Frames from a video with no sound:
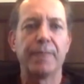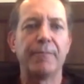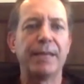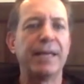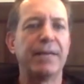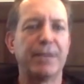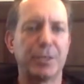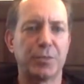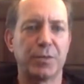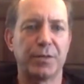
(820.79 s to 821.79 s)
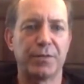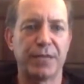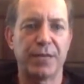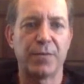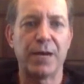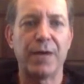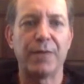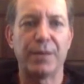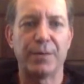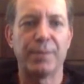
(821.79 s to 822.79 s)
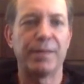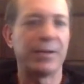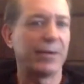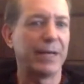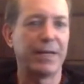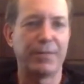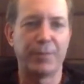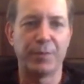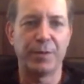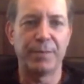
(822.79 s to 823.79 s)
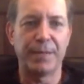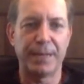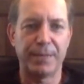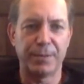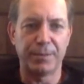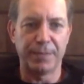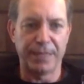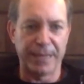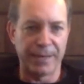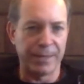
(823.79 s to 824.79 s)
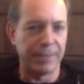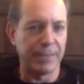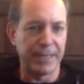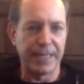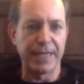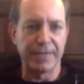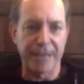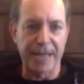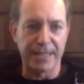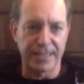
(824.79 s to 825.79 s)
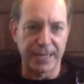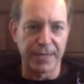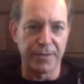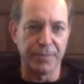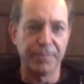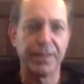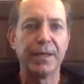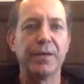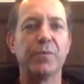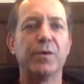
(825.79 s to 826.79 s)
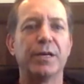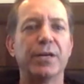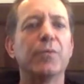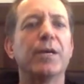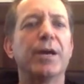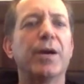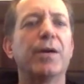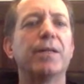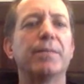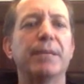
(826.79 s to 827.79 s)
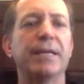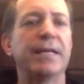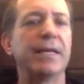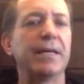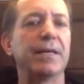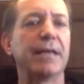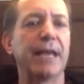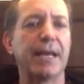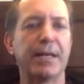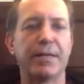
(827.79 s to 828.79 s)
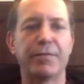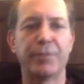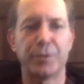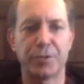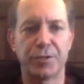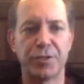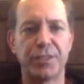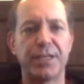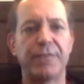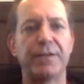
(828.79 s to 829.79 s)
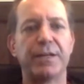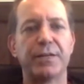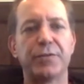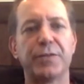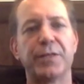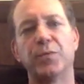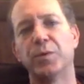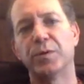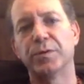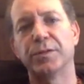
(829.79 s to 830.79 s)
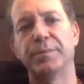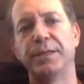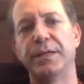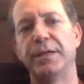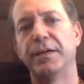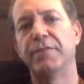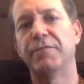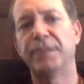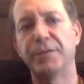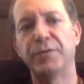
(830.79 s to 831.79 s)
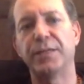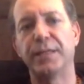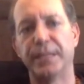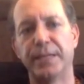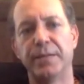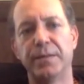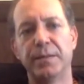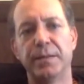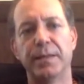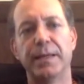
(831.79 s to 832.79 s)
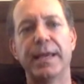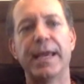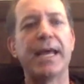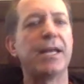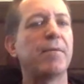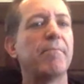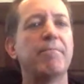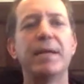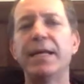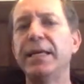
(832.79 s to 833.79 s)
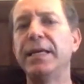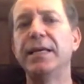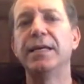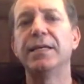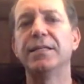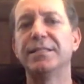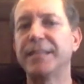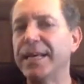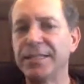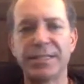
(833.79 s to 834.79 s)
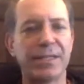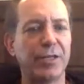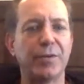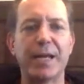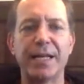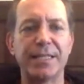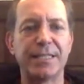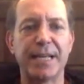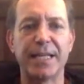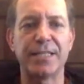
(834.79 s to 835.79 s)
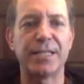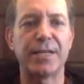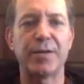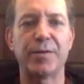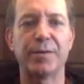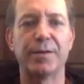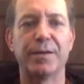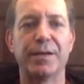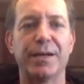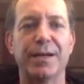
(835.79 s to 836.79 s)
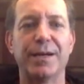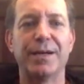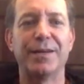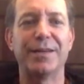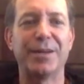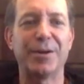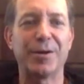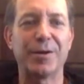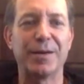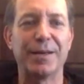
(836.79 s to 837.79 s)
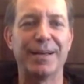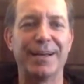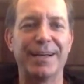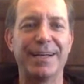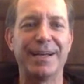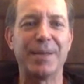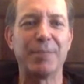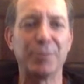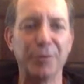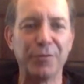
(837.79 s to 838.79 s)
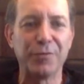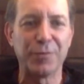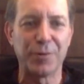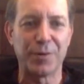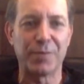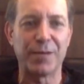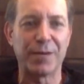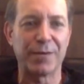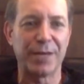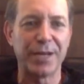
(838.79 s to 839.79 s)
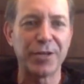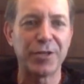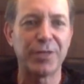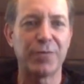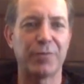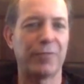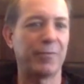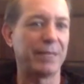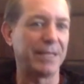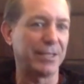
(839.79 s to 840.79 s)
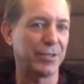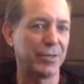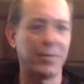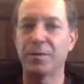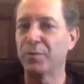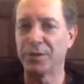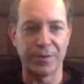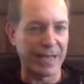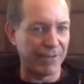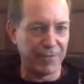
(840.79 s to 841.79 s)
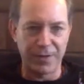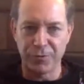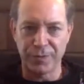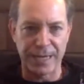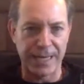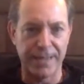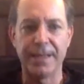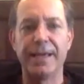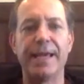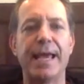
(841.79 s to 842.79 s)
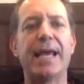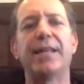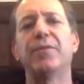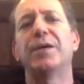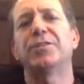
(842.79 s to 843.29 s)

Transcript: many of us would have said, wow, that would have been great if we would have been able to be there at the beginning of that cycle. Well, here we are in the beginning, Canada, the first G7 country in the world to be federally legal. And many states in the United States that are approved for recreation or for medicinal, we don't have federal yet. And the